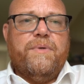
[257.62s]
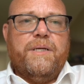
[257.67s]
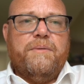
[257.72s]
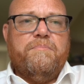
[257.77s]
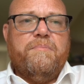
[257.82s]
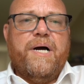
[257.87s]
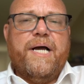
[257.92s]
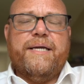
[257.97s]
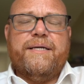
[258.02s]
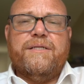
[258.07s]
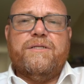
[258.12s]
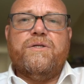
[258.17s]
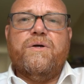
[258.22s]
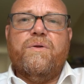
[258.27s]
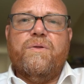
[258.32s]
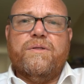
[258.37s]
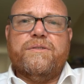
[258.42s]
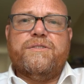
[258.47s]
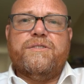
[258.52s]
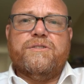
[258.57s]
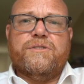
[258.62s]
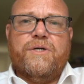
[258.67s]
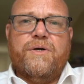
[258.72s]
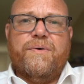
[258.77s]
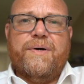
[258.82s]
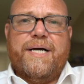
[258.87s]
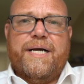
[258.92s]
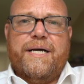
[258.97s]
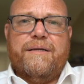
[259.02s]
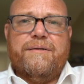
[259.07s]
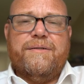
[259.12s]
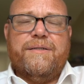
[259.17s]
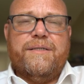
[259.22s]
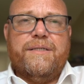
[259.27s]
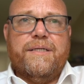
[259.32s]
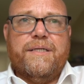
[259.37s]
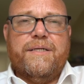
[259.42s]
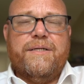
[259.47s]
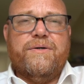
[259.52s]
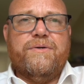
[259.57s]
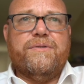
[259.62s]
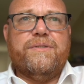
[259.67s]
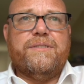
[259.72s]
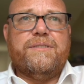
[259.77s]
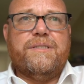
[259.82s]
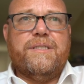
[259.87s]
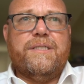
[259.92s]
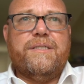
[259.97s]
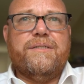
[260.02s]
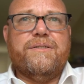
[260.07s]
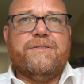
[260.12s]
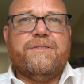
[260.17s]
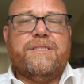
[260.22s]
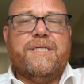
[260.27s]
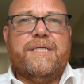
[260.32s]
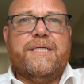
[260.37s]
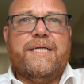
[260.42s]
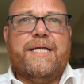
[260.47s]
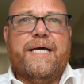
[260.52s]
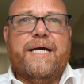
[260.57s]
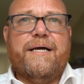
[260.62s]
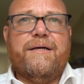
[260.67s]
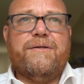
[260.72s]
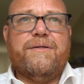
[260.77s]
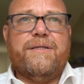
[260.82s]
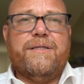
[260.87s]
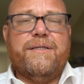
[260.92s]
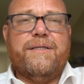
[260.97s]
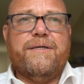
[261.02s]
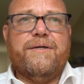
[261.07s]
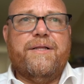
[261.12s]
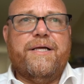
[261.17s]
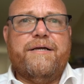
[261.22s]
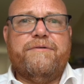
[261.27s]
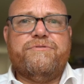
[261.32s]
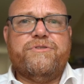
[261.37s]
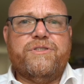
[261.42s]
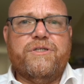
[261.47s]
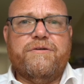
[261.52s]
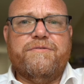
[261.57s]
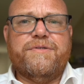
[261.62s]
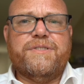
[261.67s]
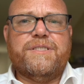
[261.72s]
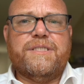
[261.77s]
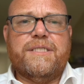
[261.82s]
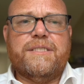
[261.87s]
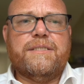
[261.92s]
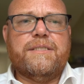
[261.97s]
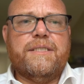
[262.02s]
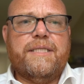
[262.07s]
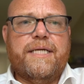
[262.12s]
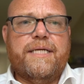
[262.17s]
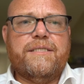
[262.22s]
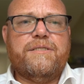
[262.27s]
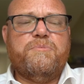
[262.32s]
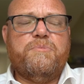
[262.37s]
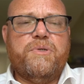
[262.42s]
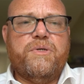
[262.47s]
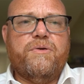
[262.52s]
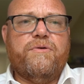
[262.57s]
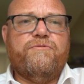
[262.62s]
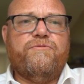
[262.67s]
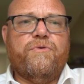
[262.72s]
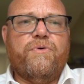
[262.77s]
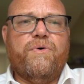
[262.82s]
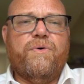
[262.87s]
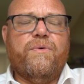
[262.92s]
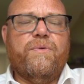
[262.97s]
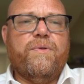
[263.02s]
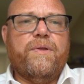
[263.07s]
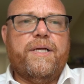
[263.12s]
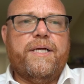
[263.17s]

My condolences go out, and I know the city will send it out and they'll have services, and that's beautiful.